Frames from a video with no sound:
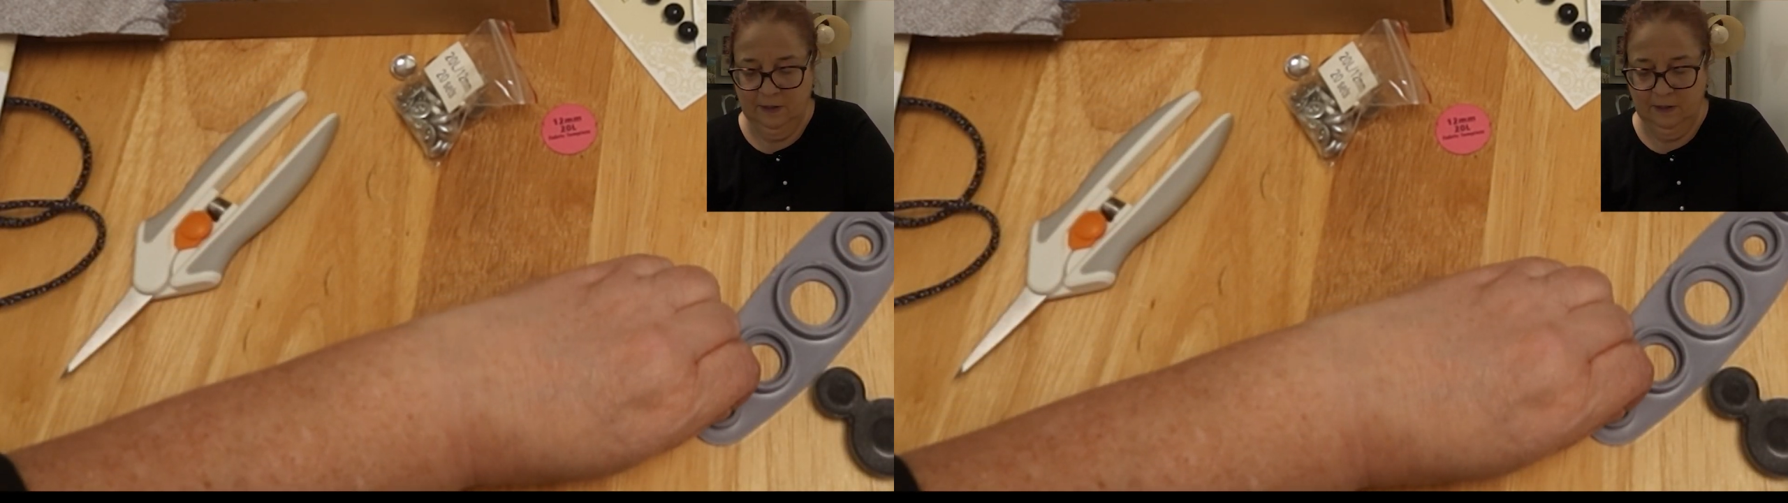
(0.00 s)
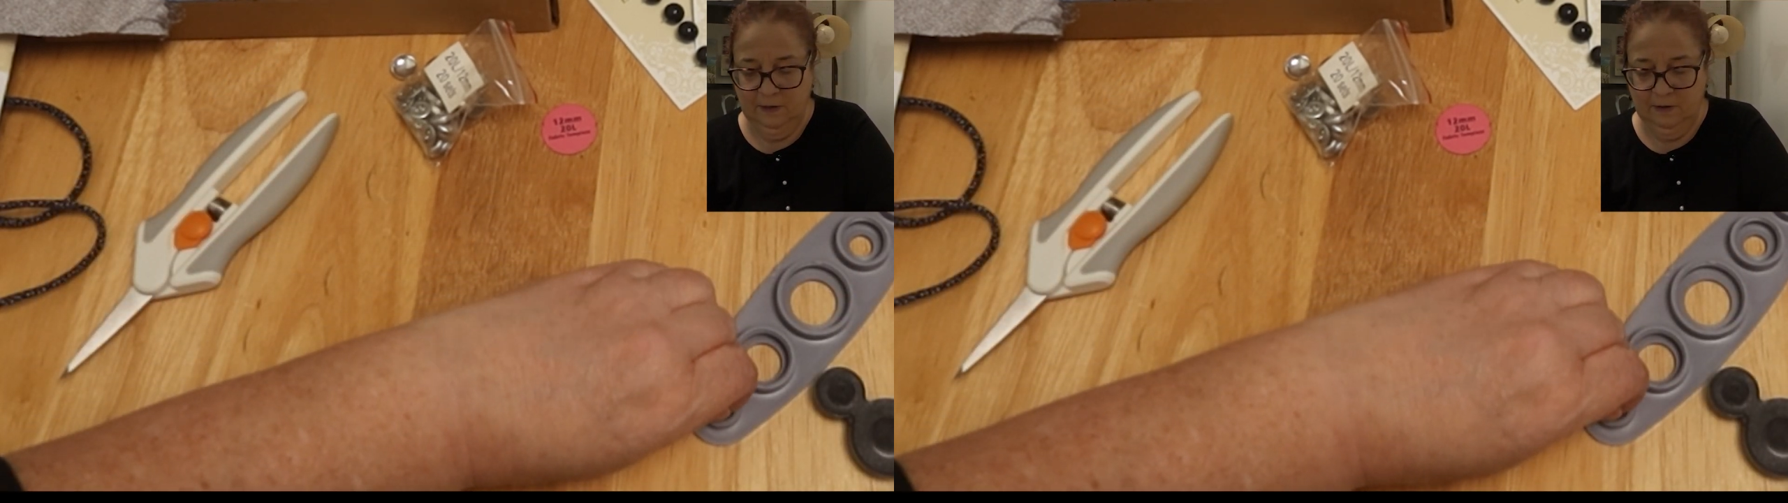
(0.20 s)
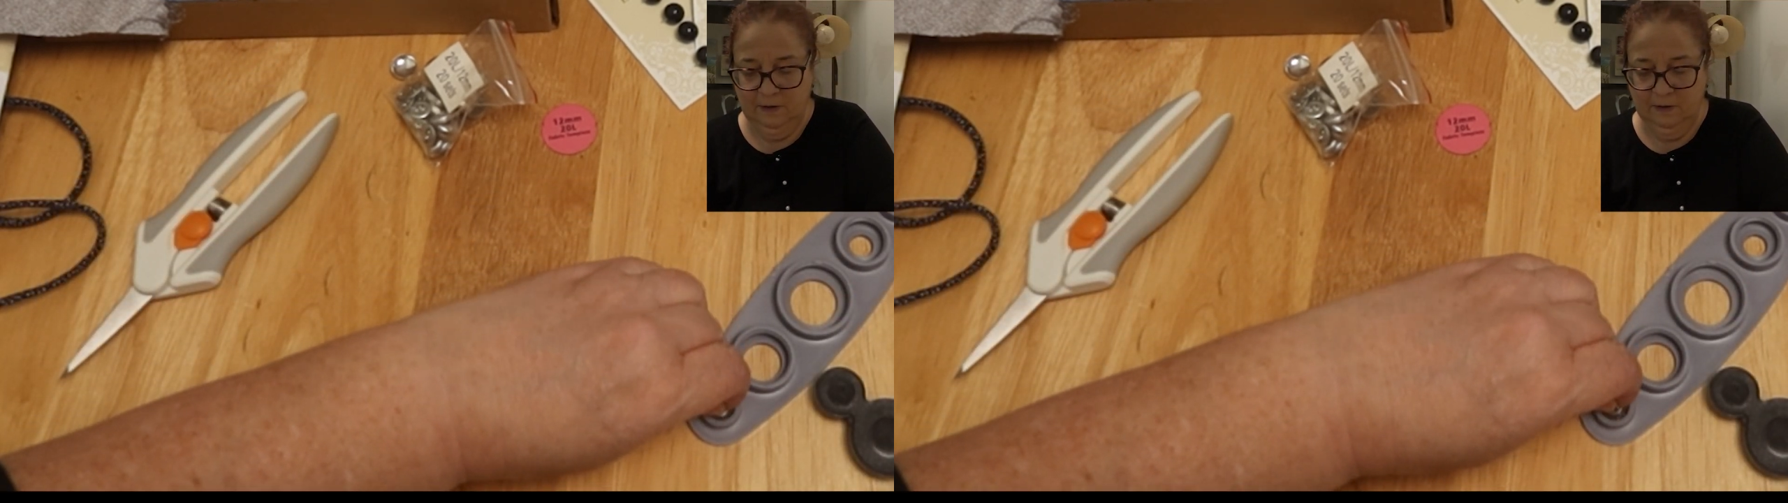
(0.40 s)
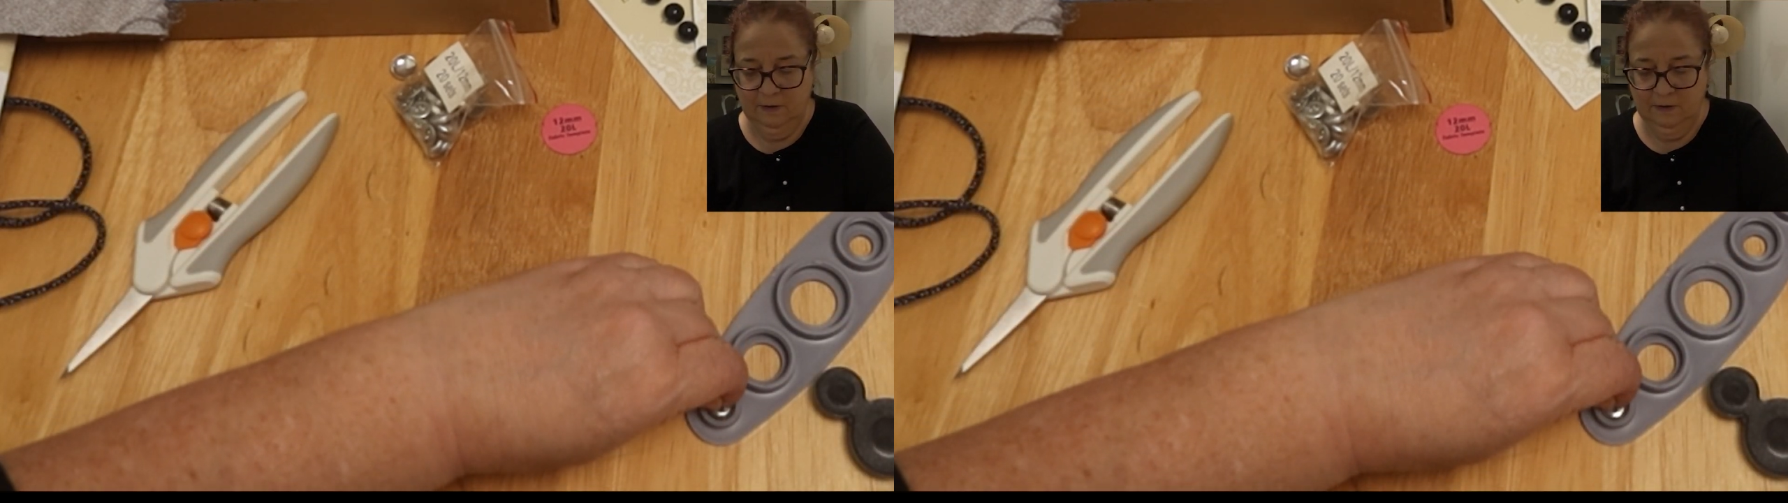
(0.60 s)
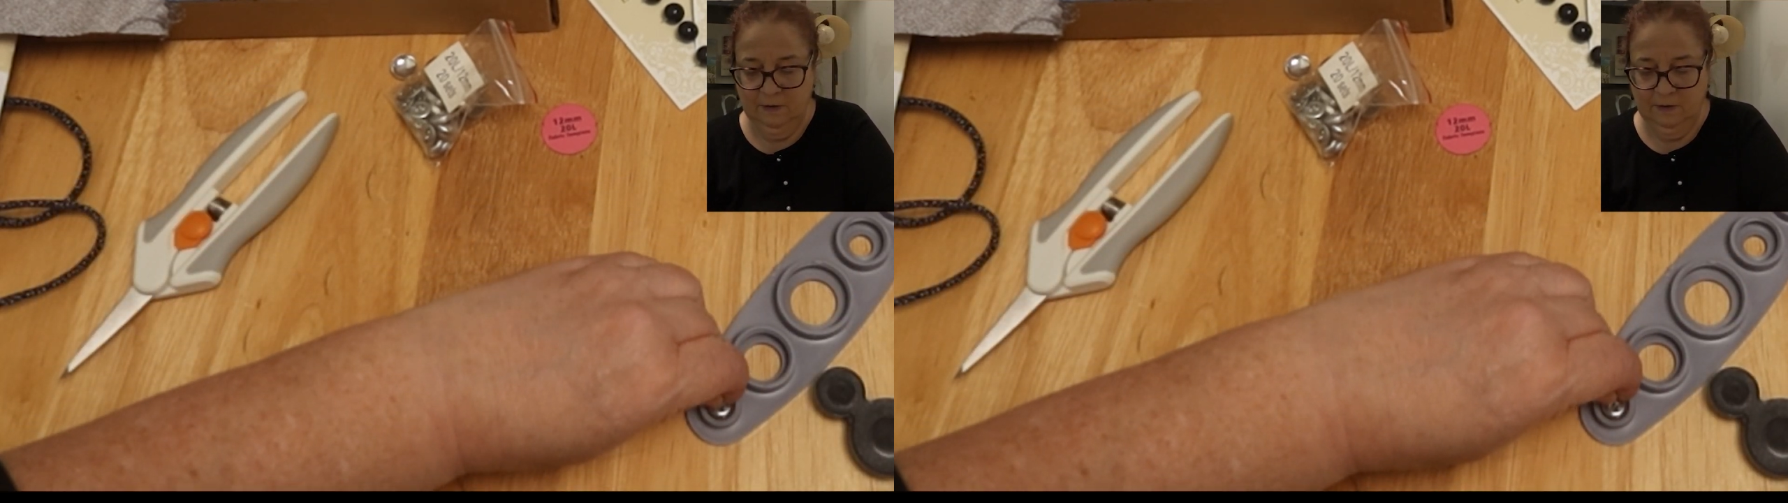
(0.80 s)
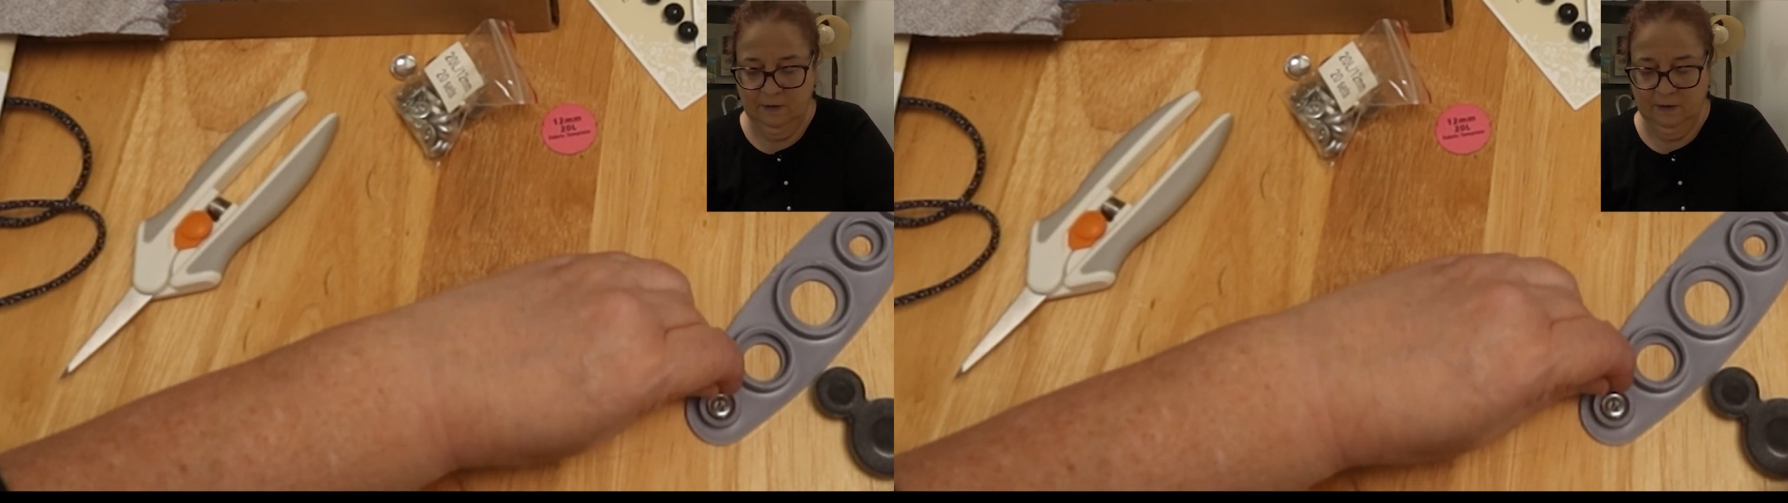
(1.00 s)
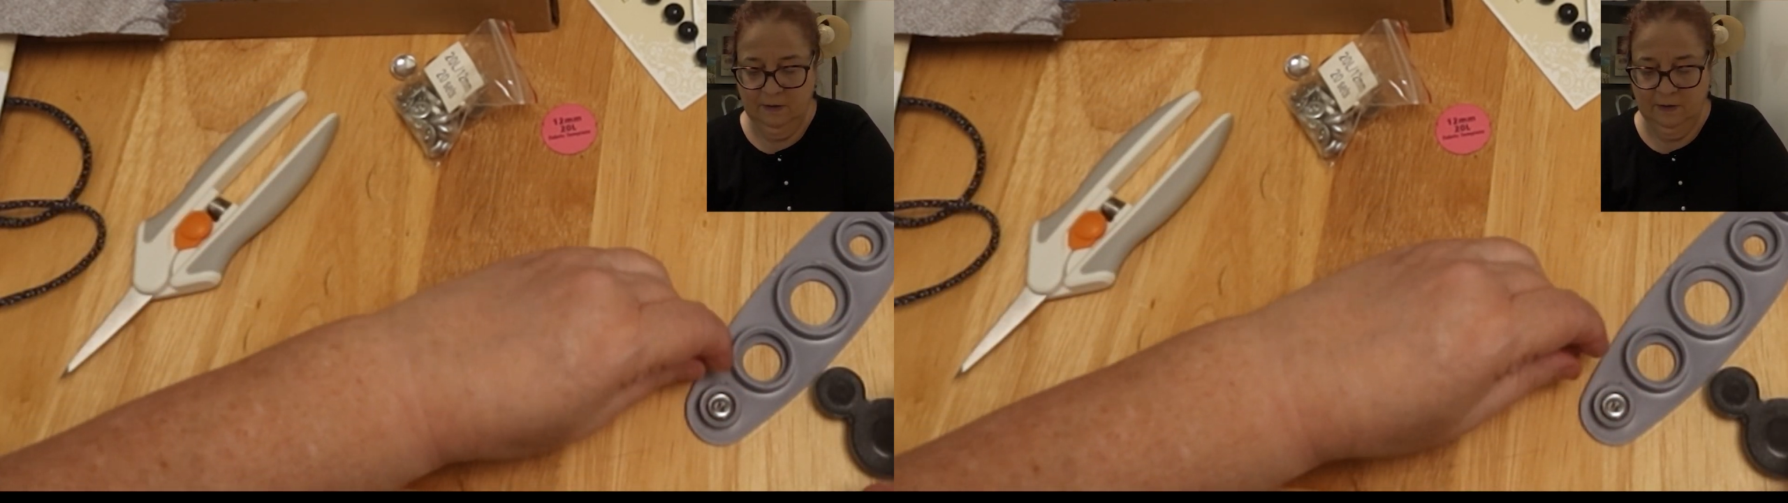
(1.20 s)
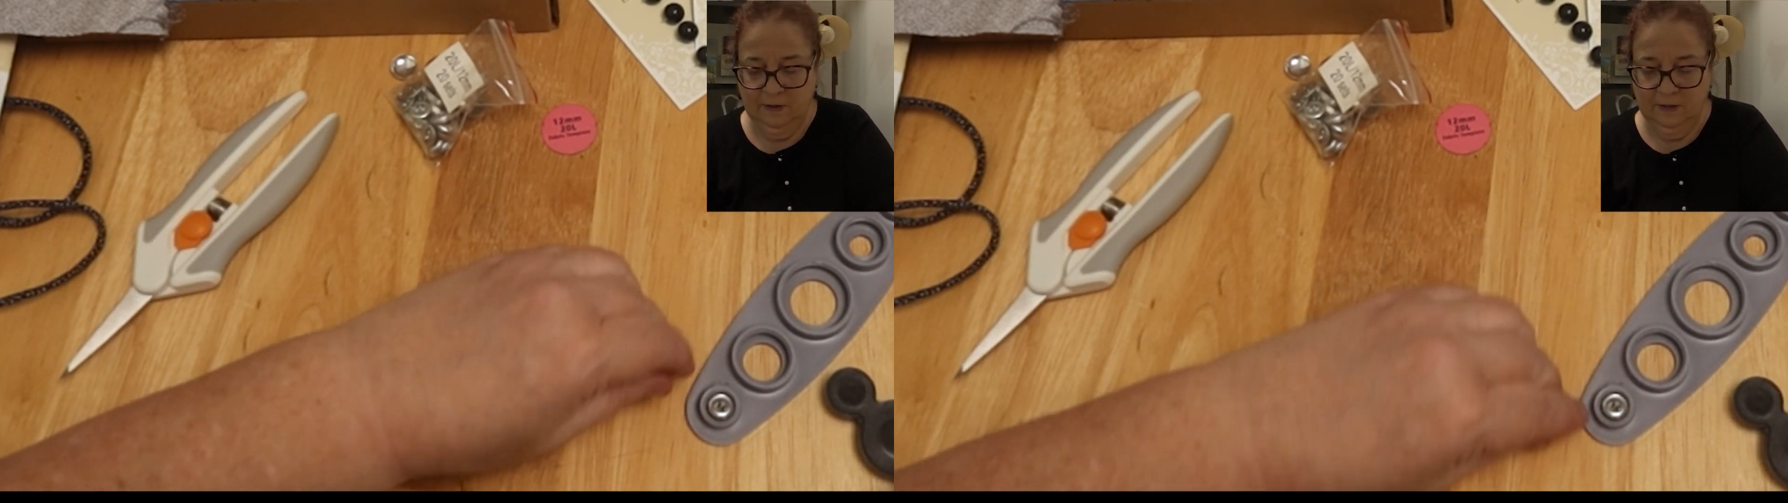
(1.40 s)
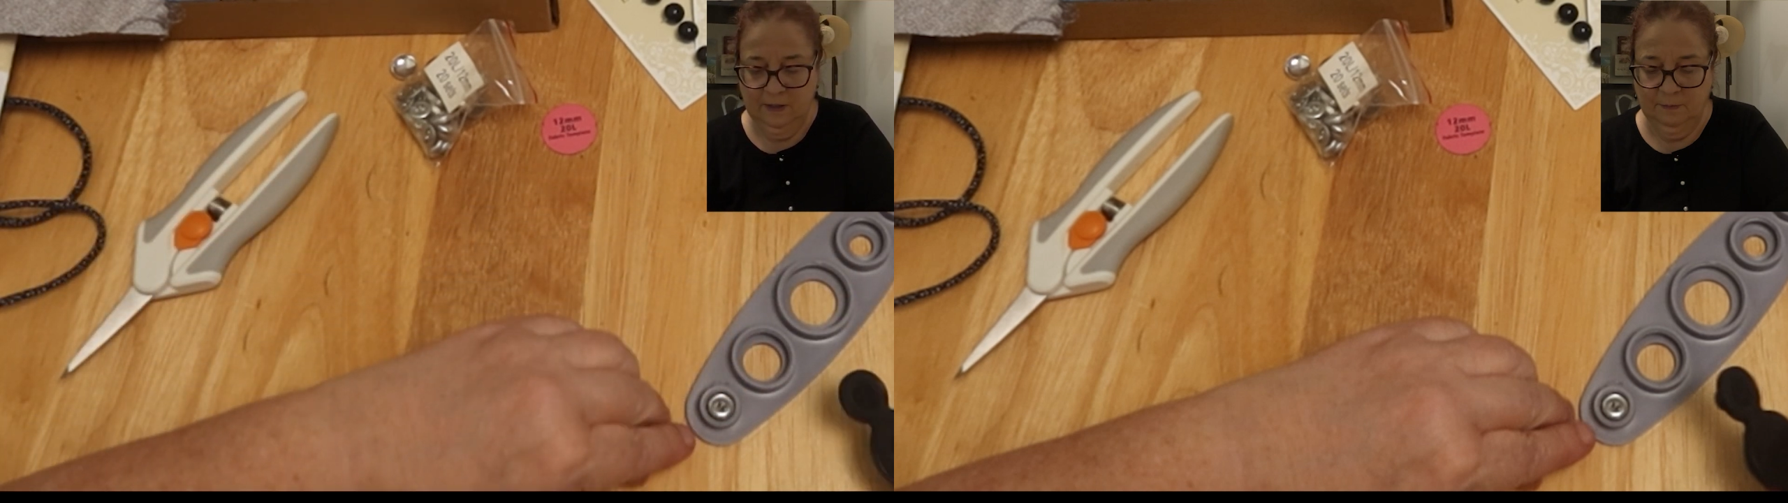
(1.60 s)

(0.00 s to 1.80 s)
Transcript: here in